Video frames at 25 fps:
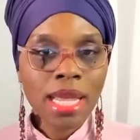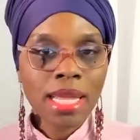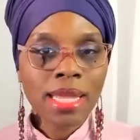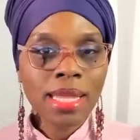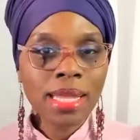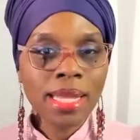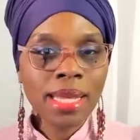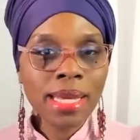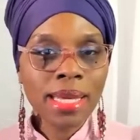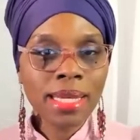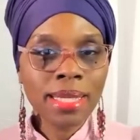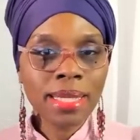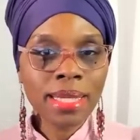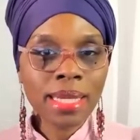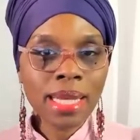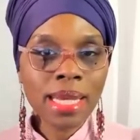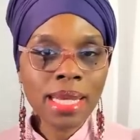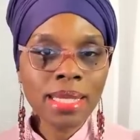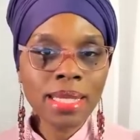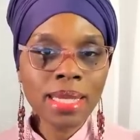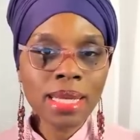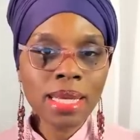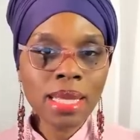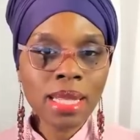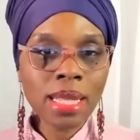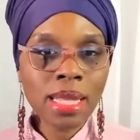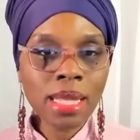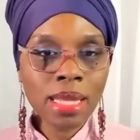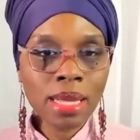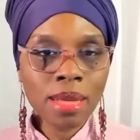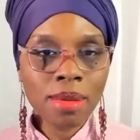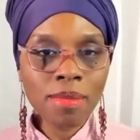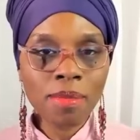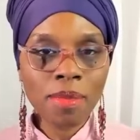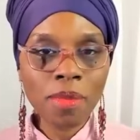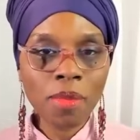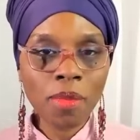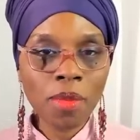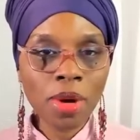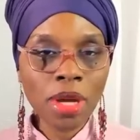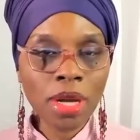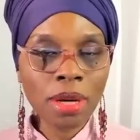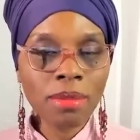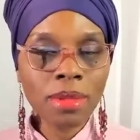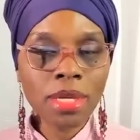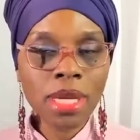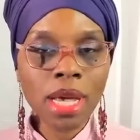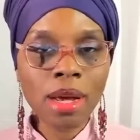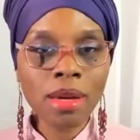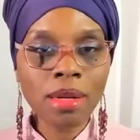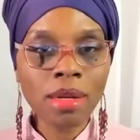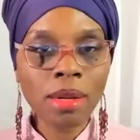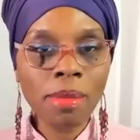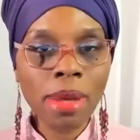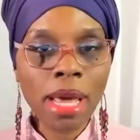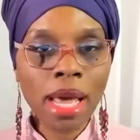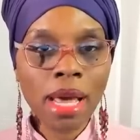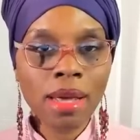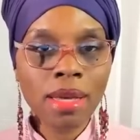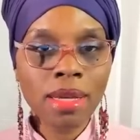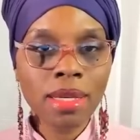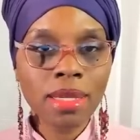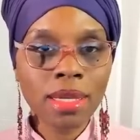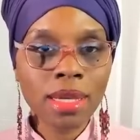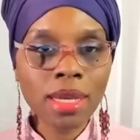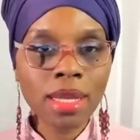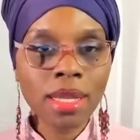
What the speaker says: This is a clip, what I'm talking about is a